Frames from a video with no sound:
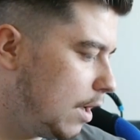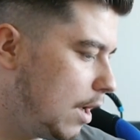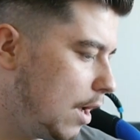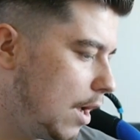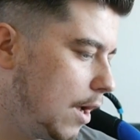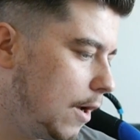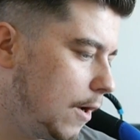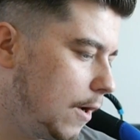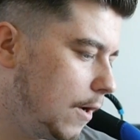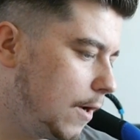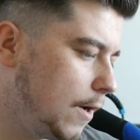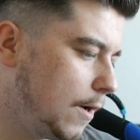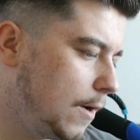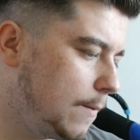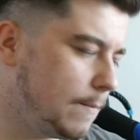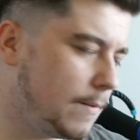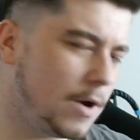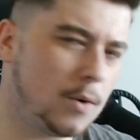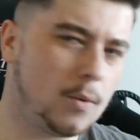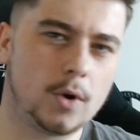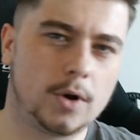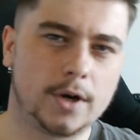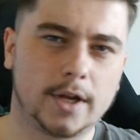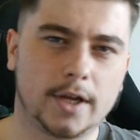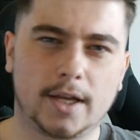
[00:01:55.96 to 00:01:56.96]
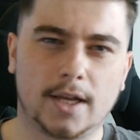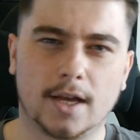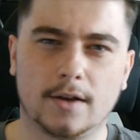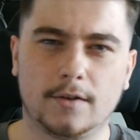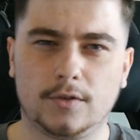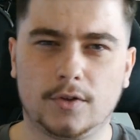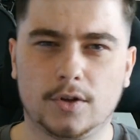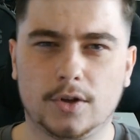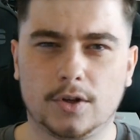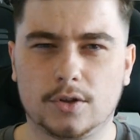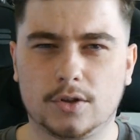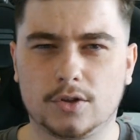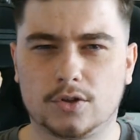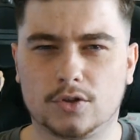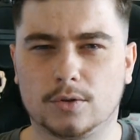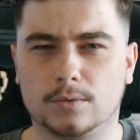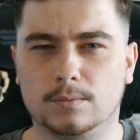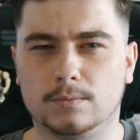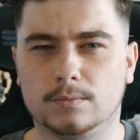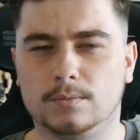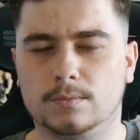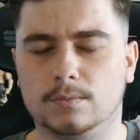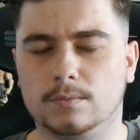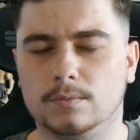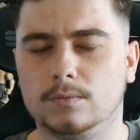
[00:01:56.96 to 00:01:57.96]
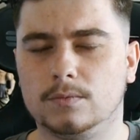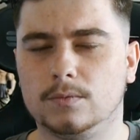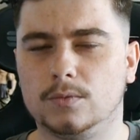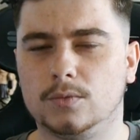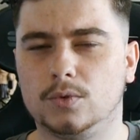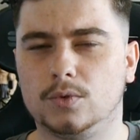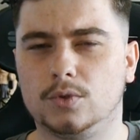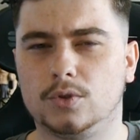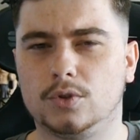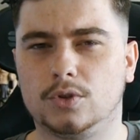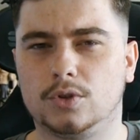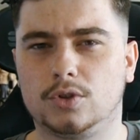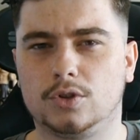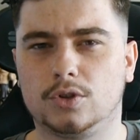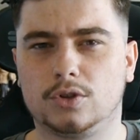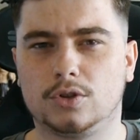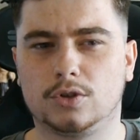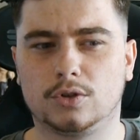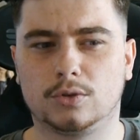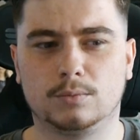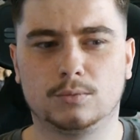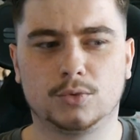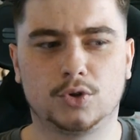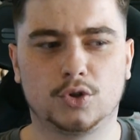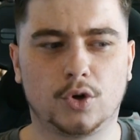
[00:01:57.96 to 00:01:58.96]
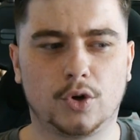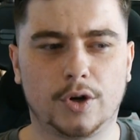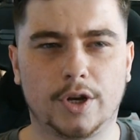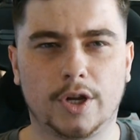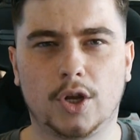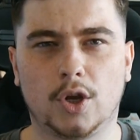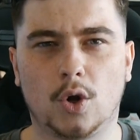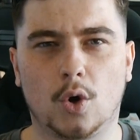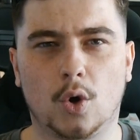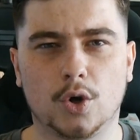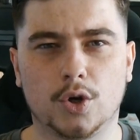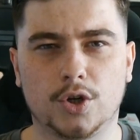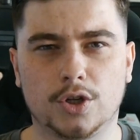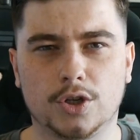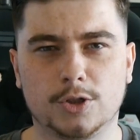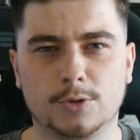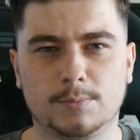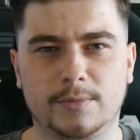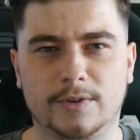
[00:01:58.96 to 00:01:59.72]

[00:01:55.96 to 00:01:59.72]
I want to give you some sort of cautions